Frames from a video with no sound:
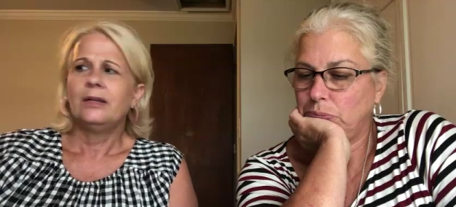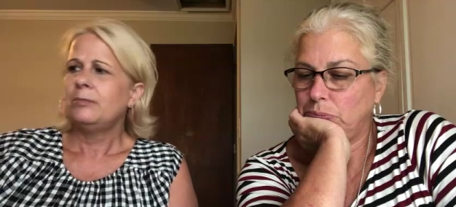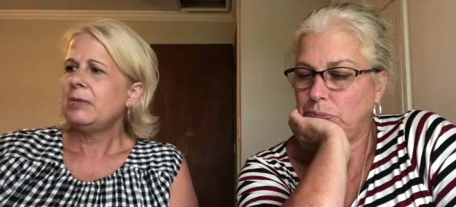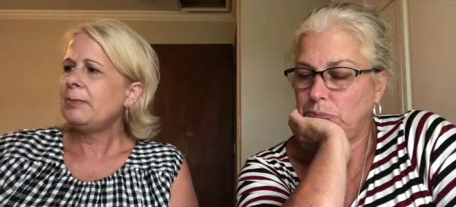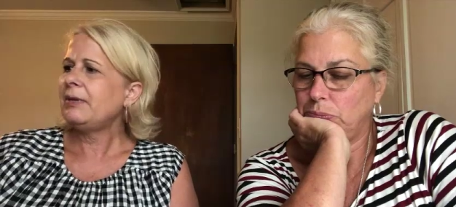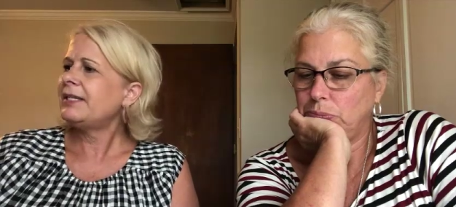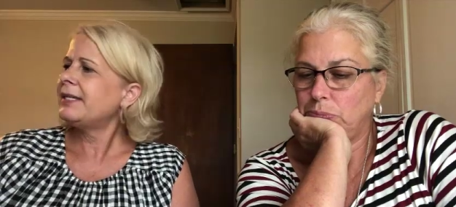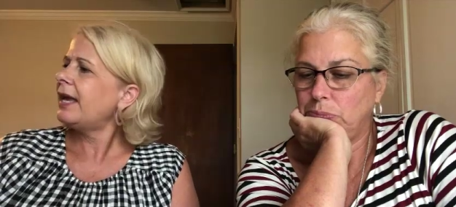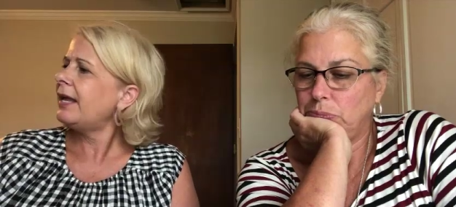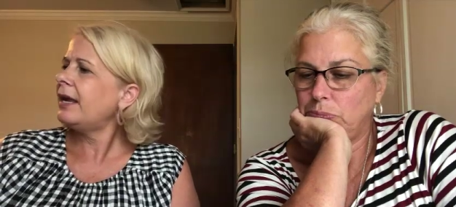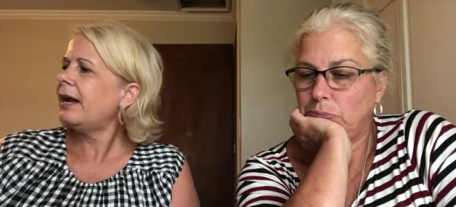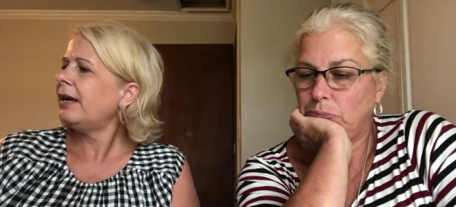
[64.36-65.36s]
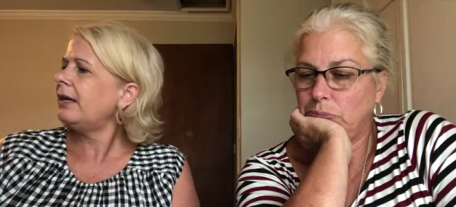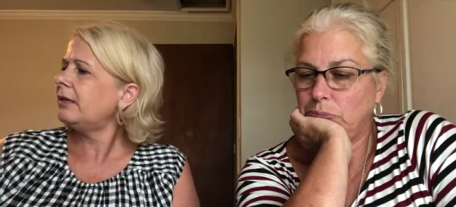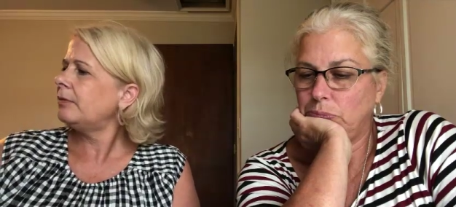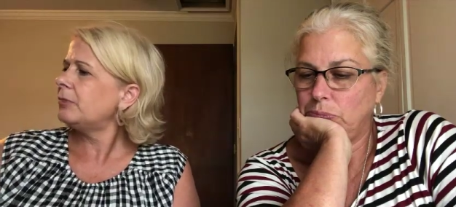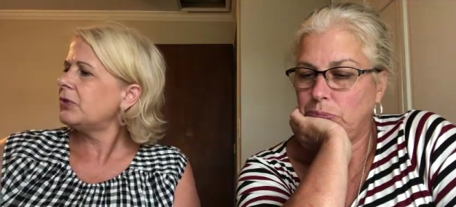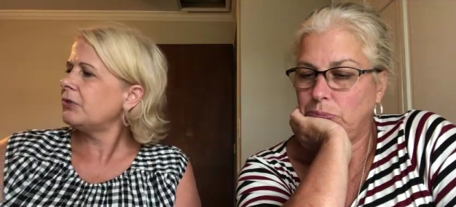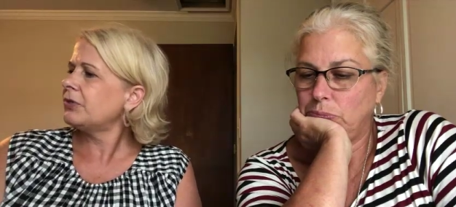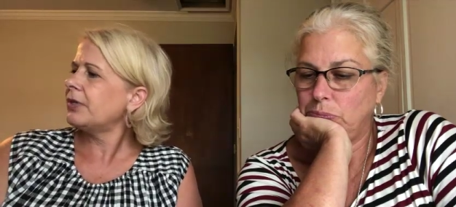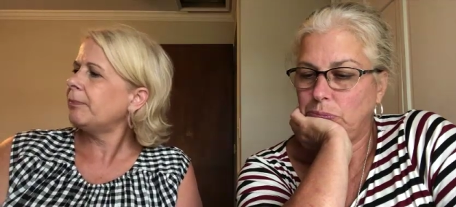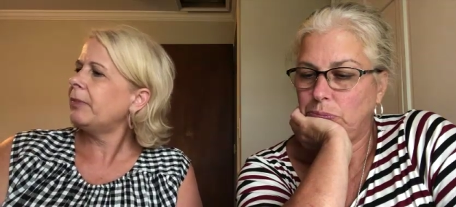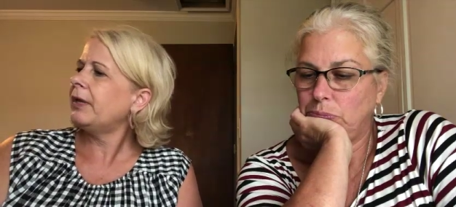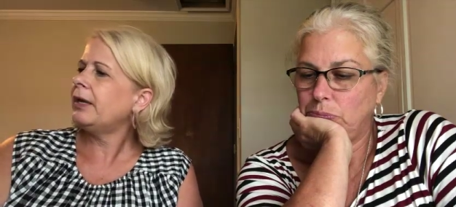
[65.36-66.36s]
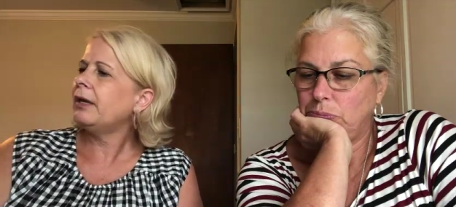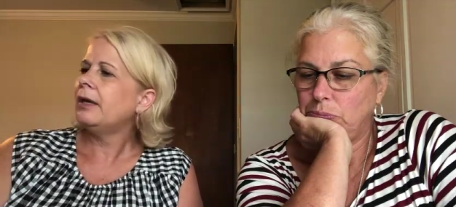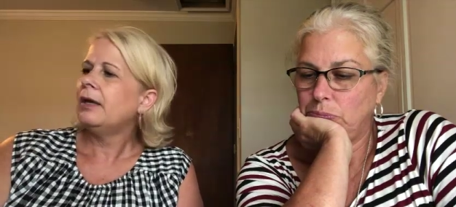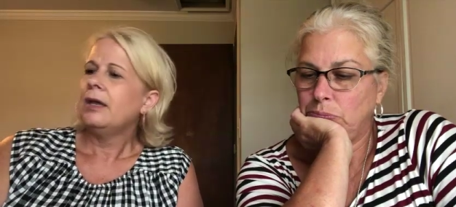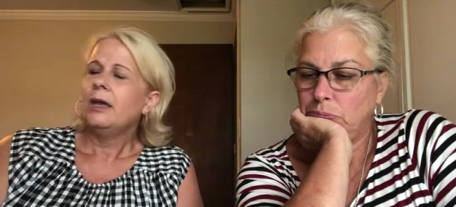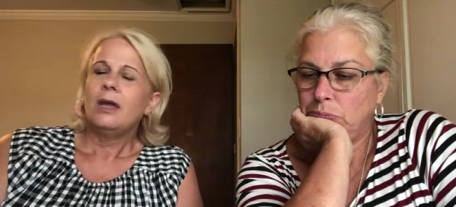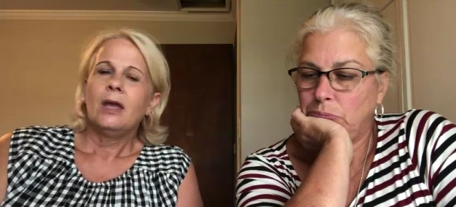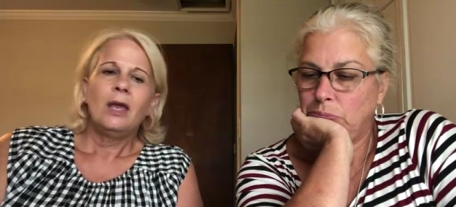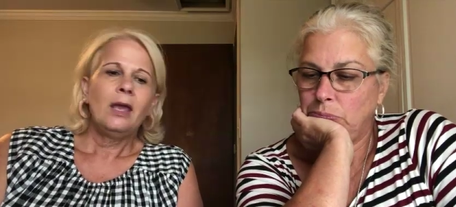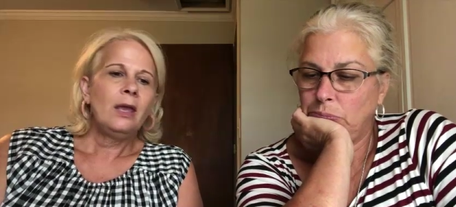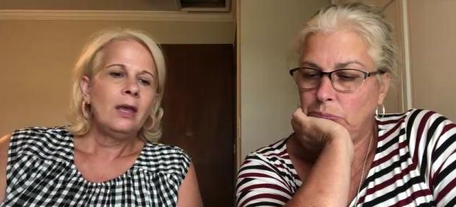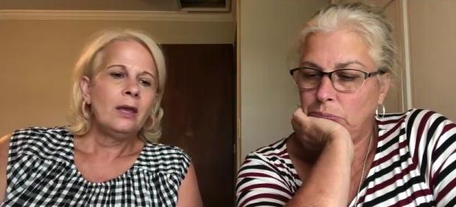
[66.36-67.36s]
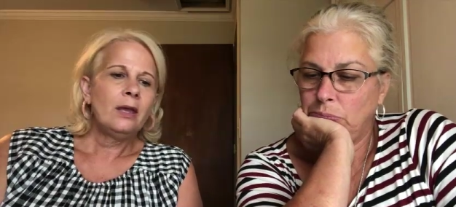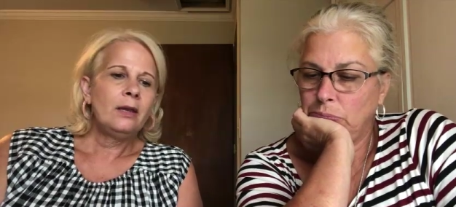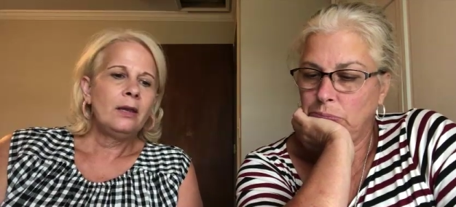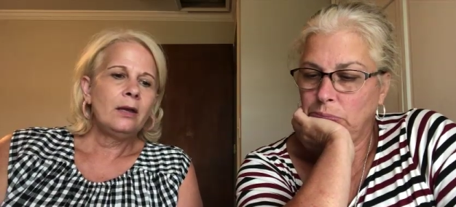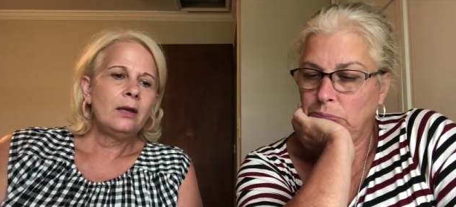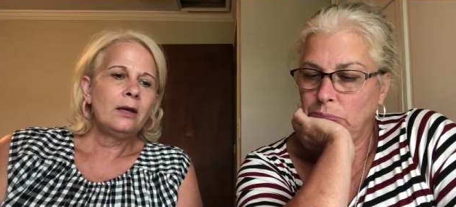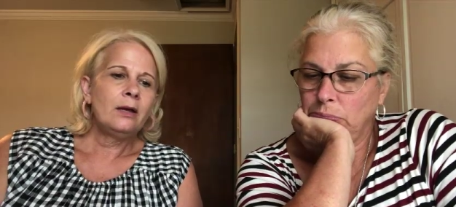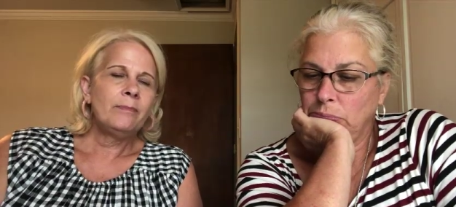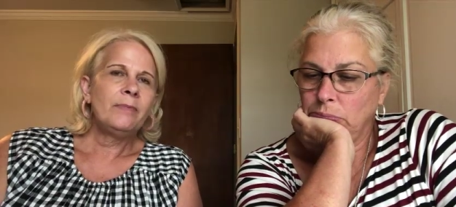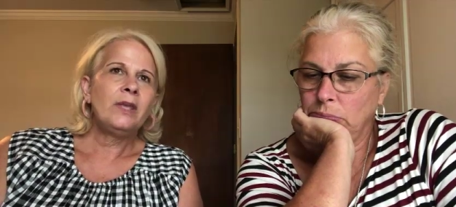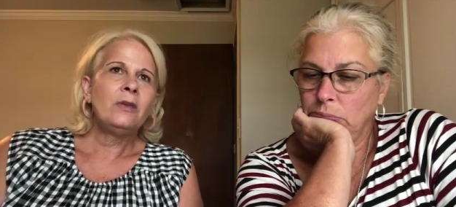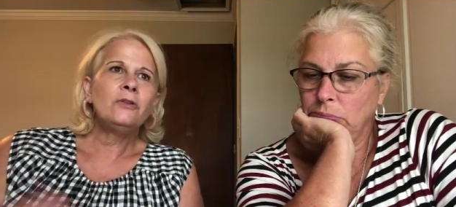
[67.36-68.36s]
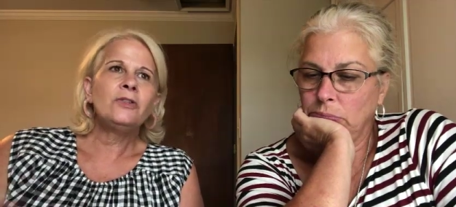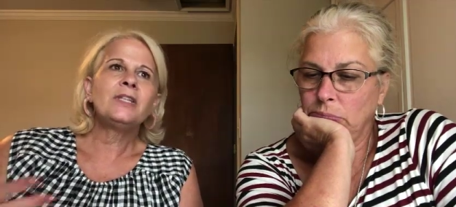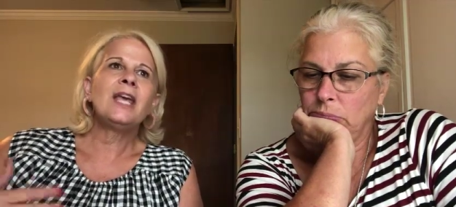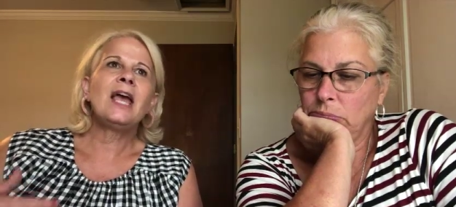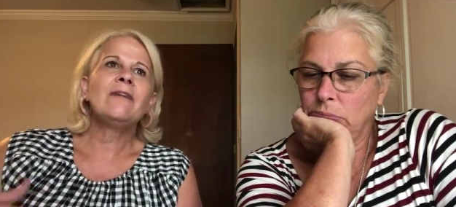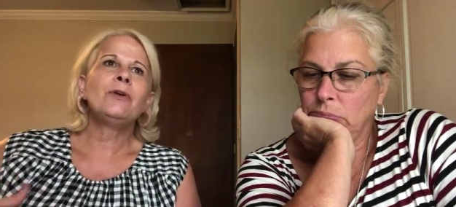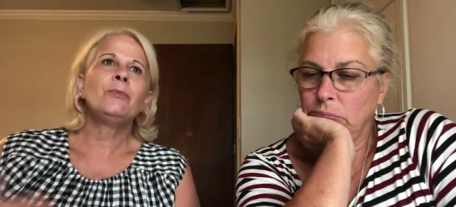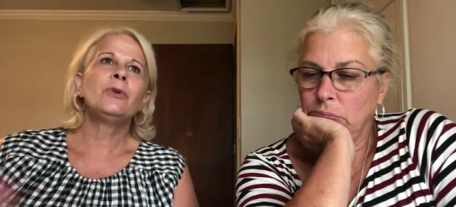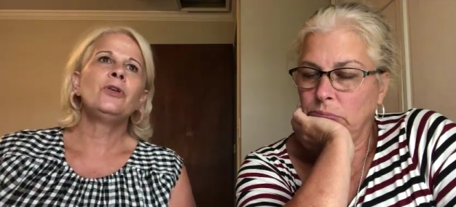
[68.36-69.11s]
Speaker 1: maybe ten items or something, and um, they used to have it where